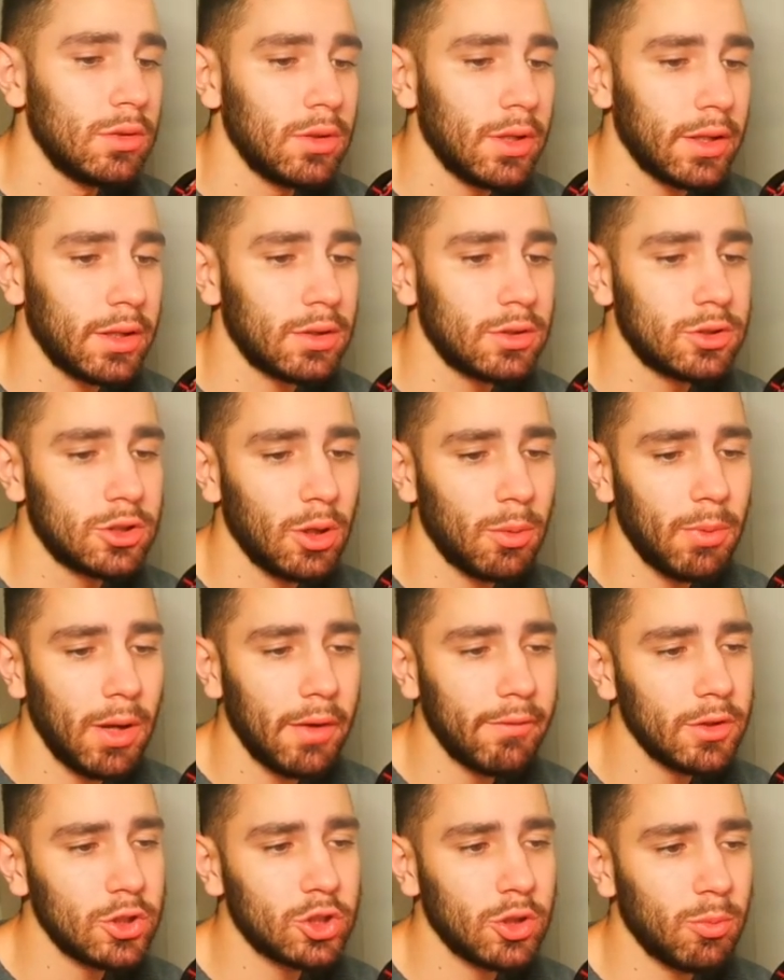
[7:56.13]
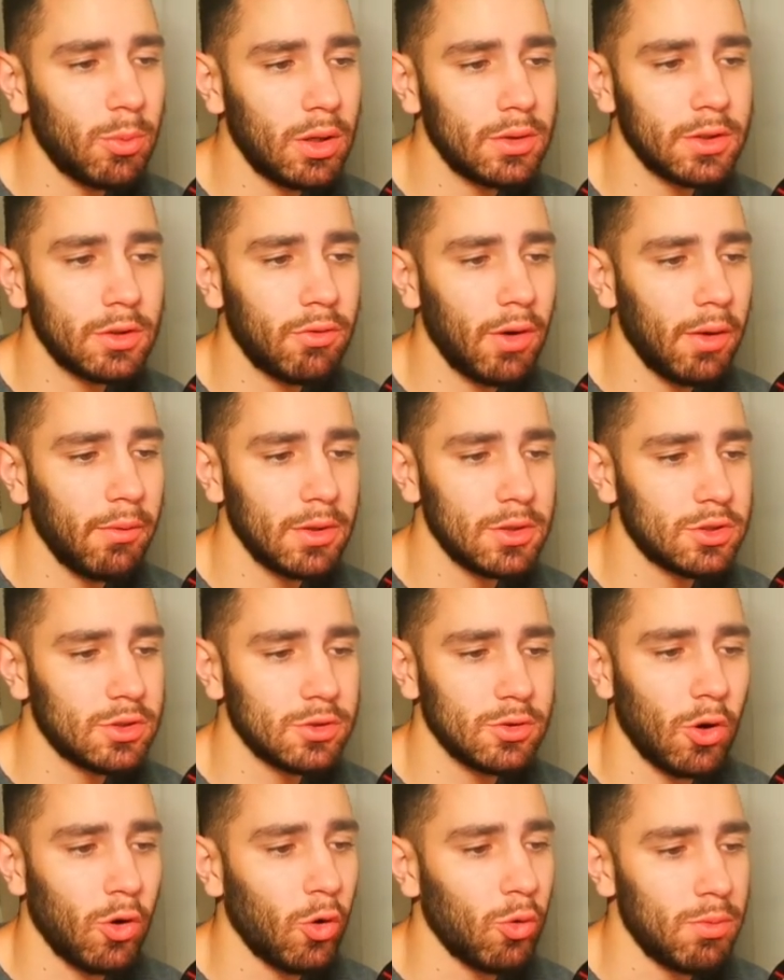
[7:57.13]
Like having Shamal in the graveyard is
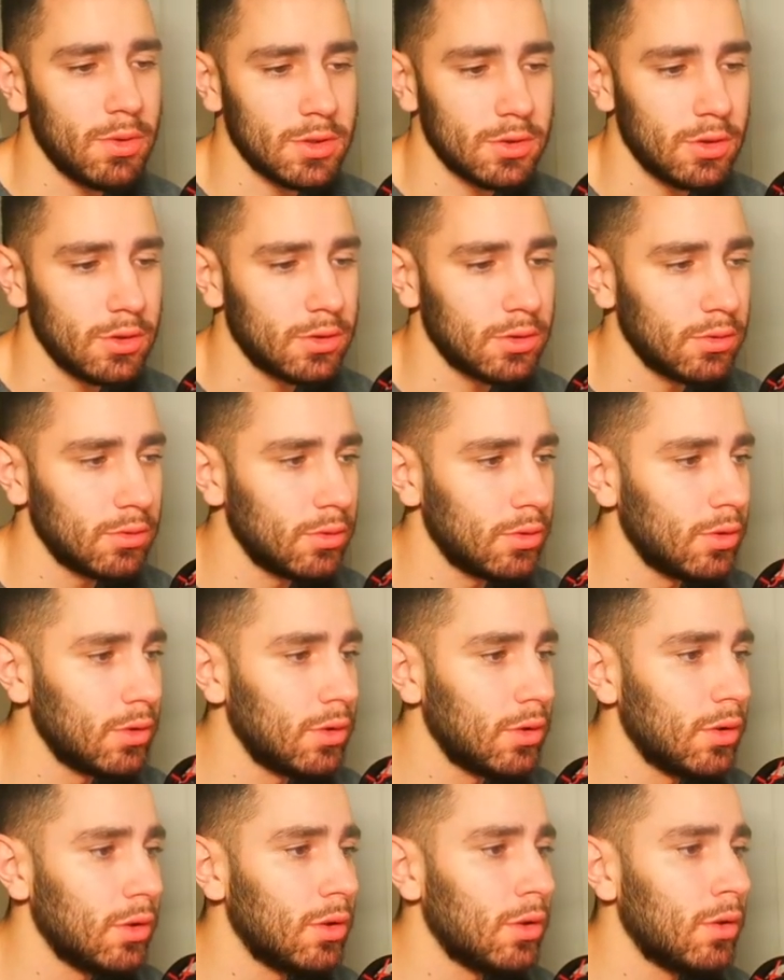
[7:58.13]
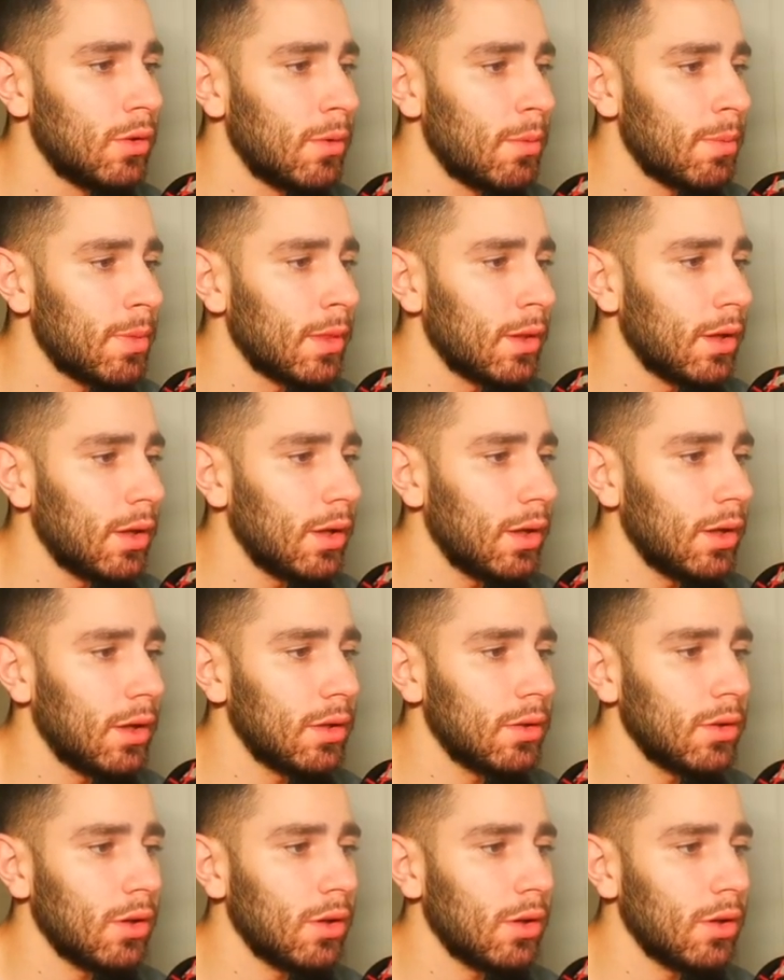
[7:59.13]
just always good. And